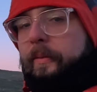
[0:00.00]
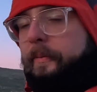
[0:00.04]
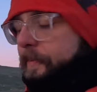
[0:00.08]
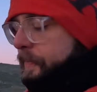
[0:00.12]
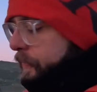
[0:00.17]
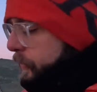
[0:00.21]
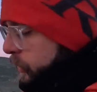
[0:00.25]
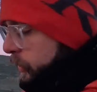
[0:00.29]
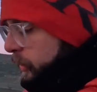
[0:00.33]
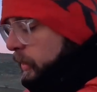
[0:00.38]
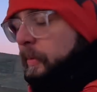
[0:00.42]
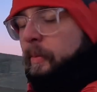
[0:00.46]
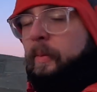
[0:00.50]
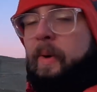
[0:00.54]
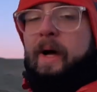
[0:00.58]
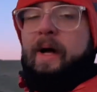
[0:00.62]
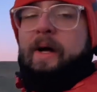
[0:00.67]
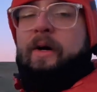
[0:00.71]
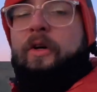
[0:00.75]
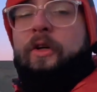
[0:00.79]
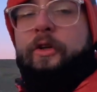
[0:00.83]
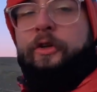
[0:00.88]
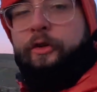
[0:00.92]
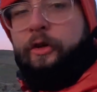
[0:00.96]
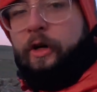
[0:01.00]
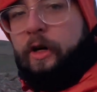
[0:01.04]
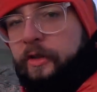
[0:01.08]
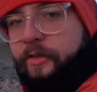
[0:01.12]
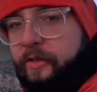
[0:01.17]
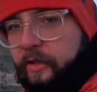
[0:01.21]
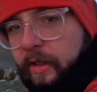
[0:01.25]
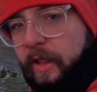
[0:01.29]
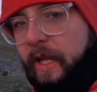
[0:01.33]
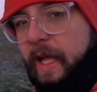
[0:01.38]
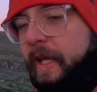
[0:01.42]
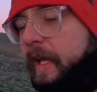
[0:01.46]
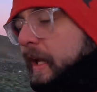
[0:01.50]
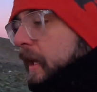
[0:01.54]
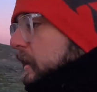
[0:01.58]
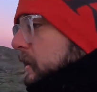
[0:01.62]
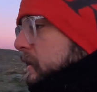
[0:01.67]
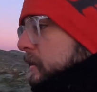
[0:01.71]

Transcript: But I know they're not going to be suitable in